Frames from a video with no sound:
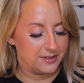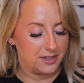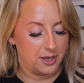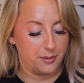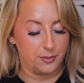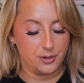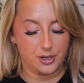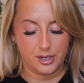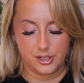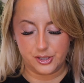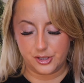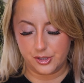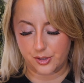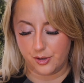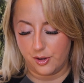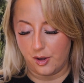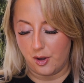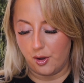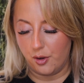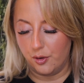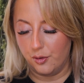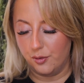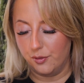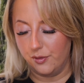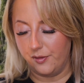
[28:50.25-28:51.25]
I'm going to do a
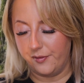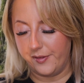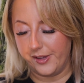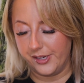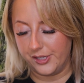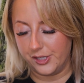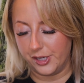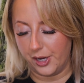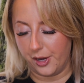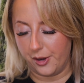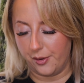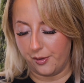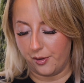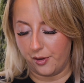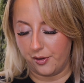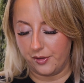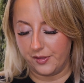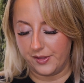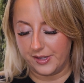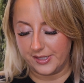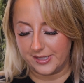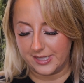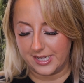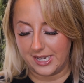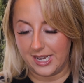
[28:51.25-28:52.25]
whole video on
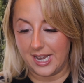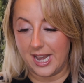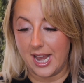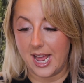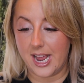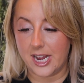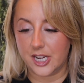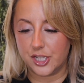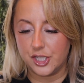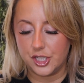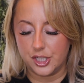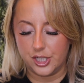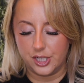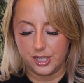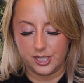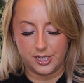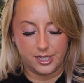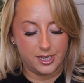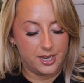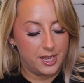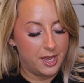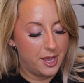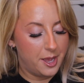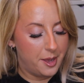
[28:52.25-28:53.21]
this collection.